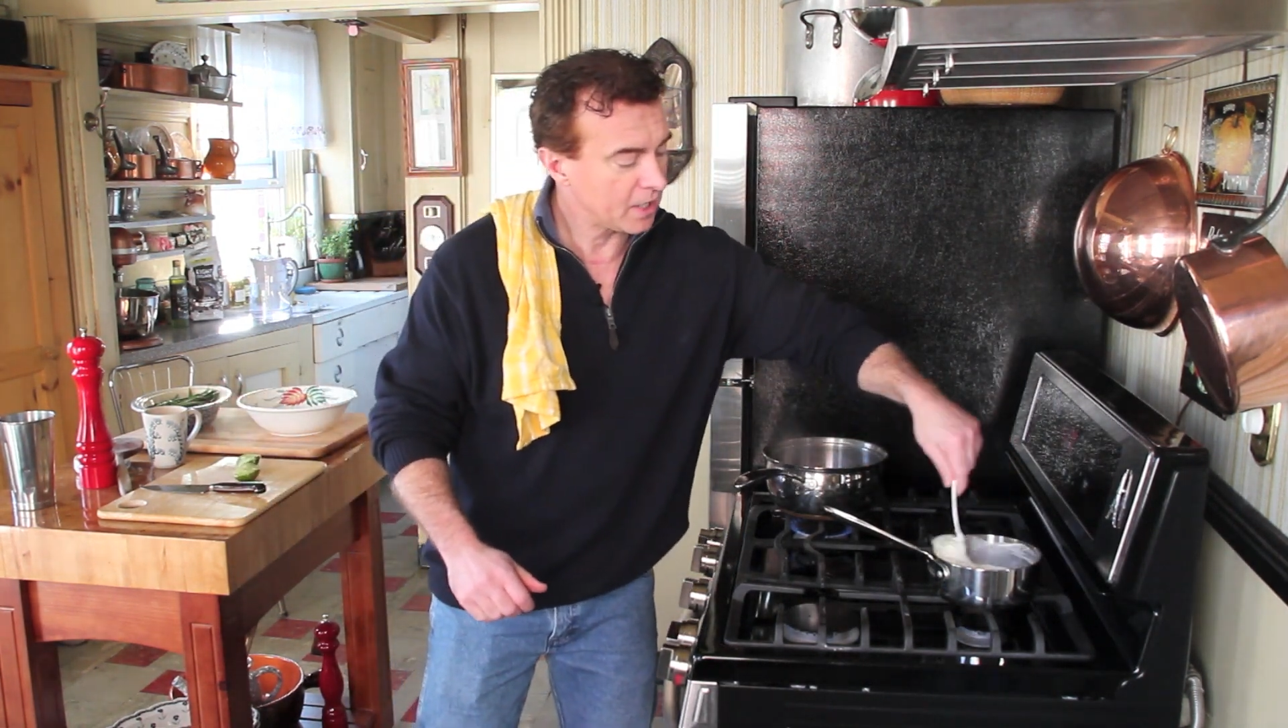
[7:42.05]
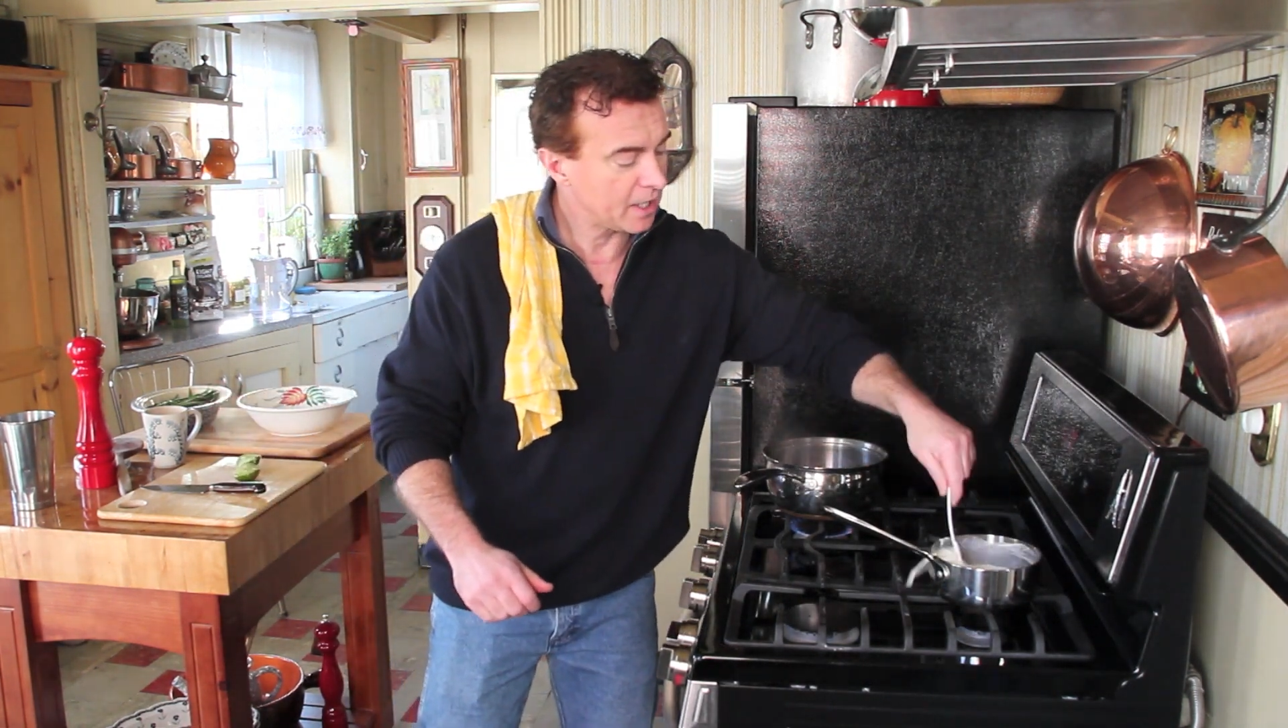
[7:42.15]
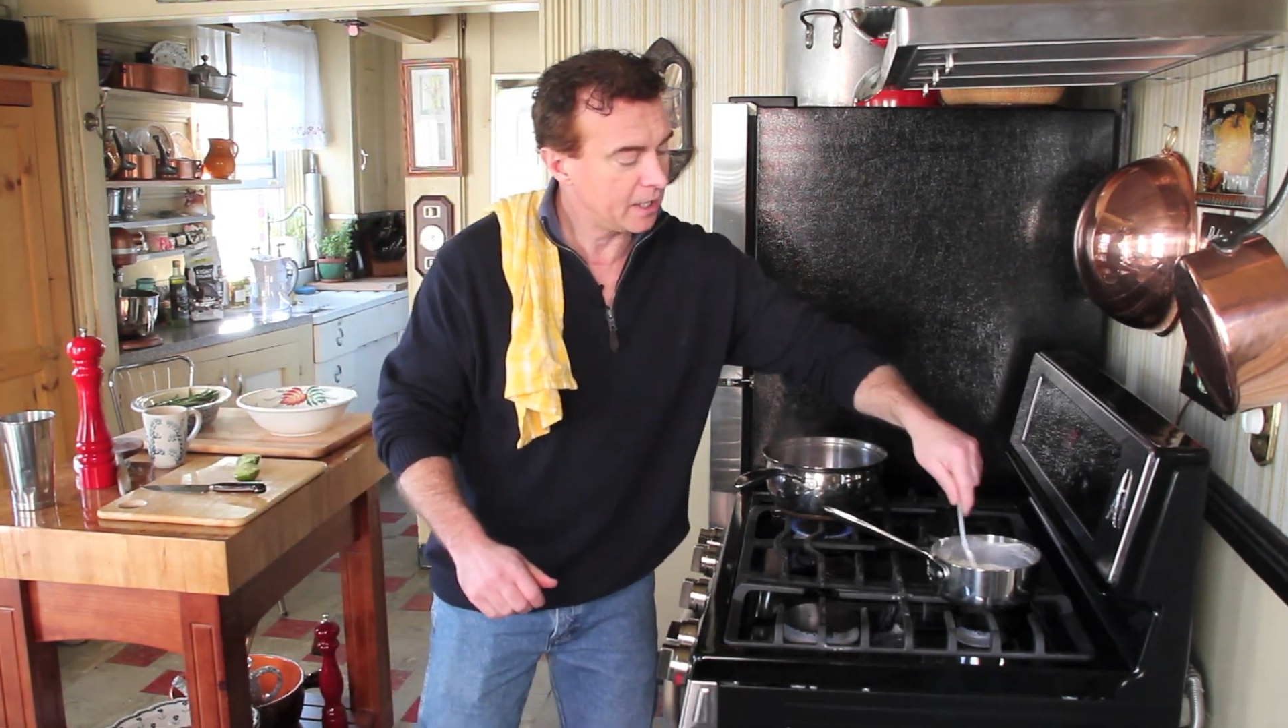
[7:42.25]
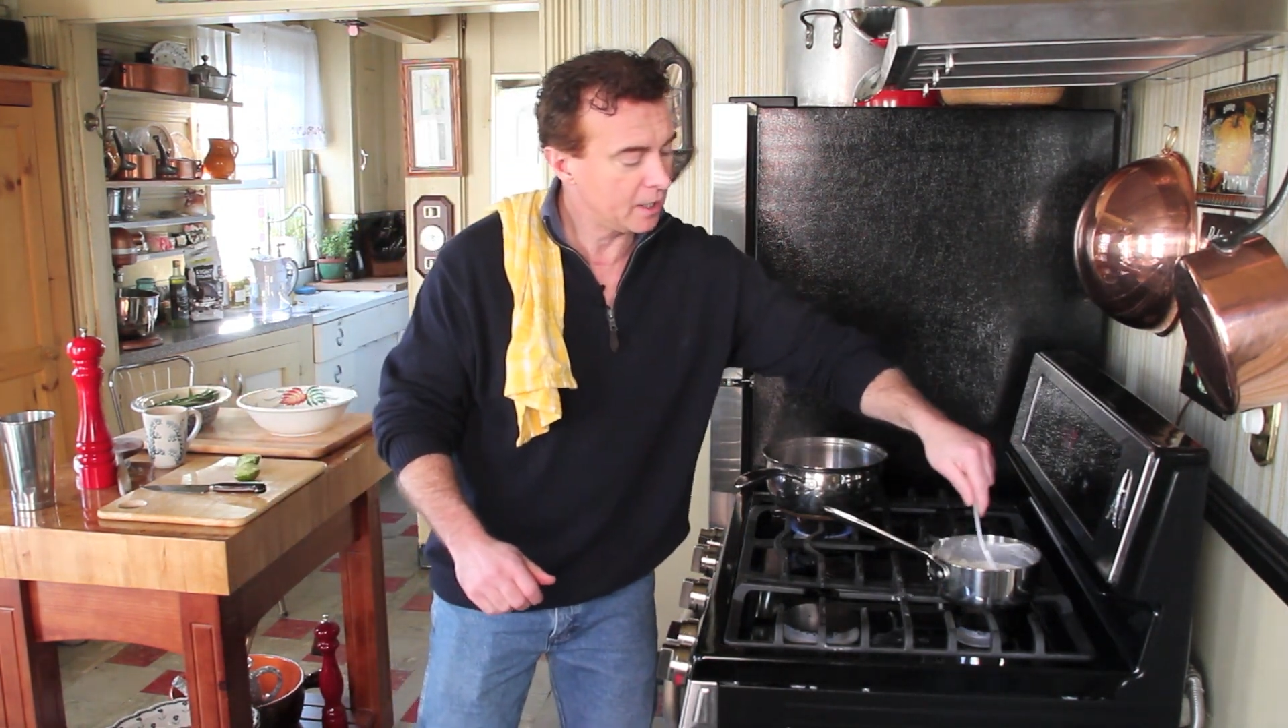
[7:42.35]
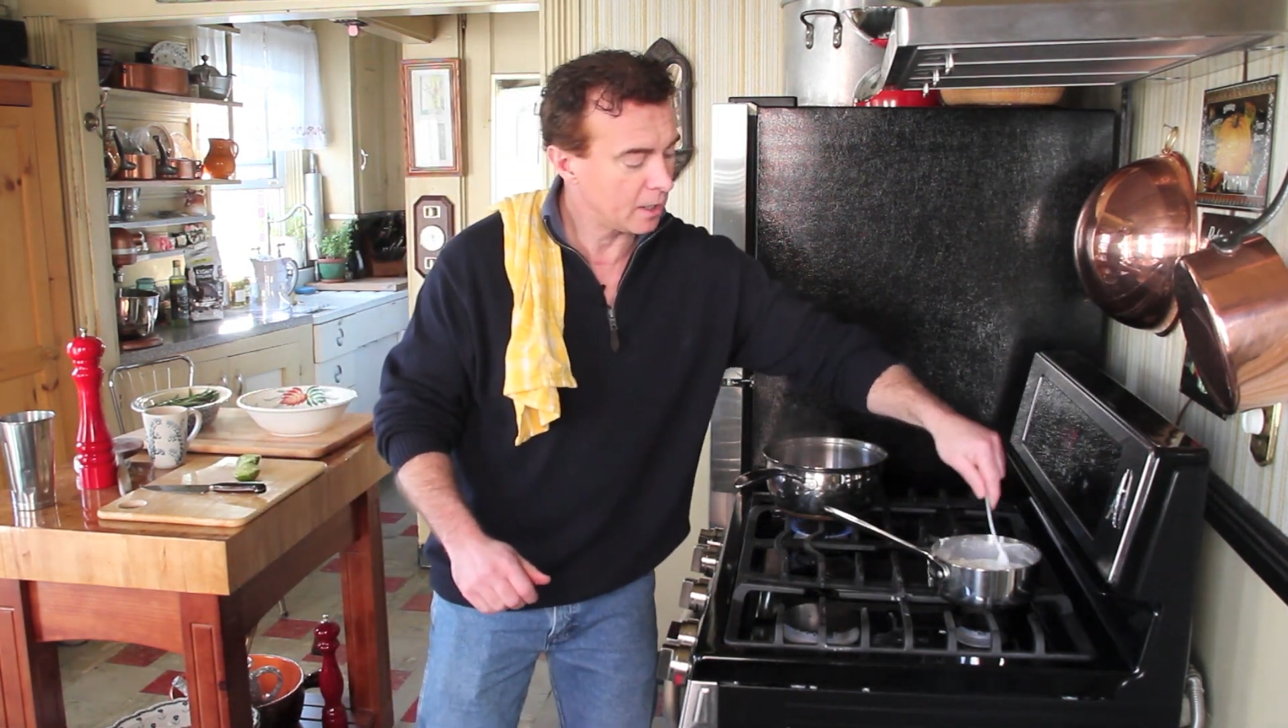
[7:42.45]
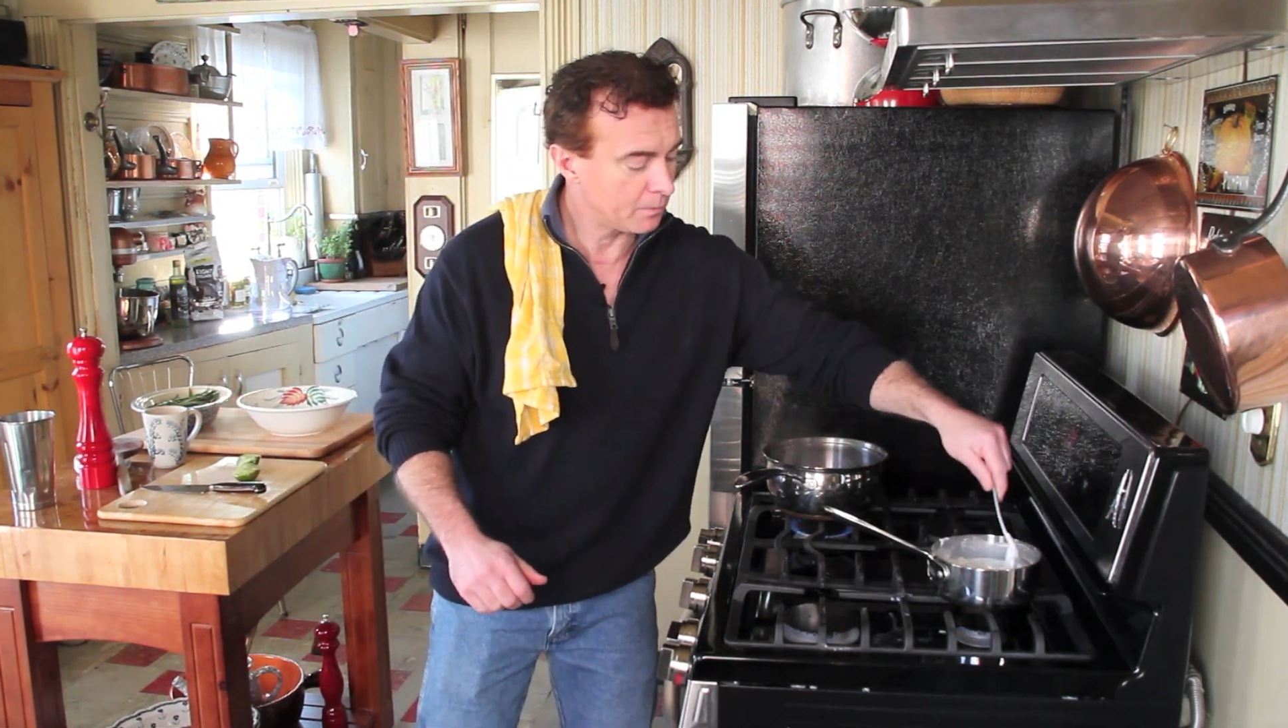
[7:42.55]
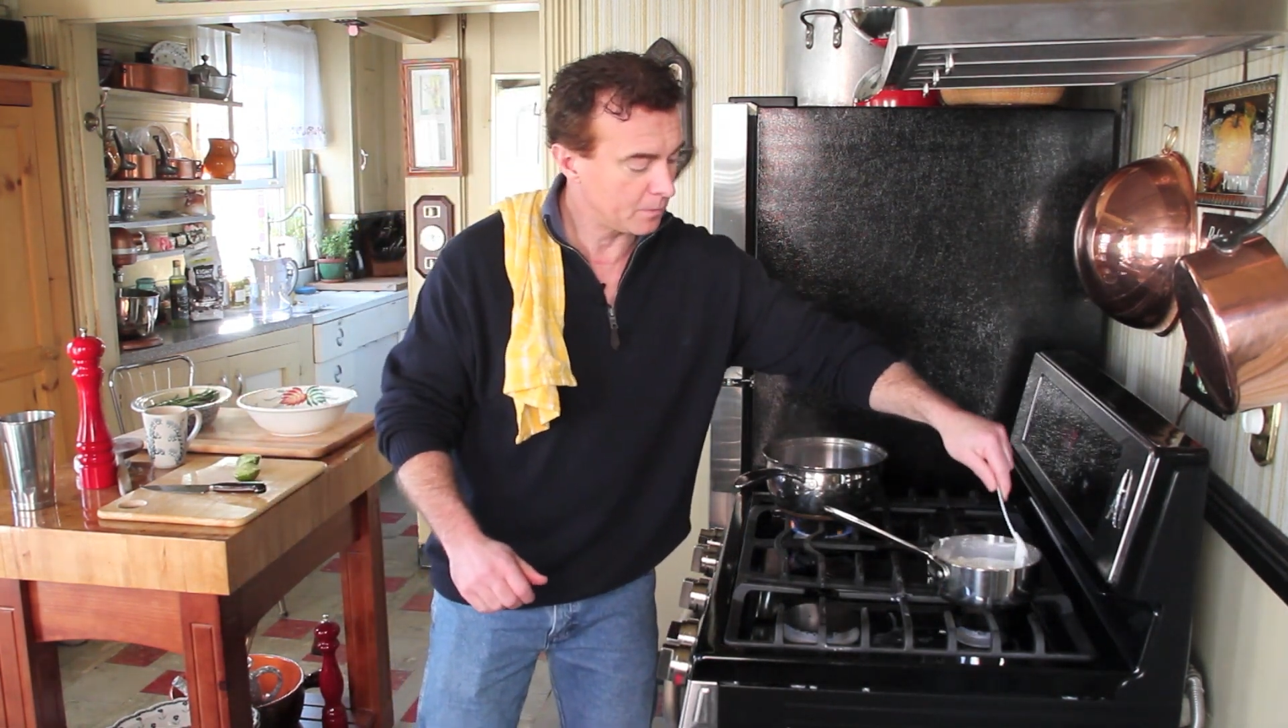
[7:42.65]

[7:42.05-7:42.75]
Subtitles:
that heat up,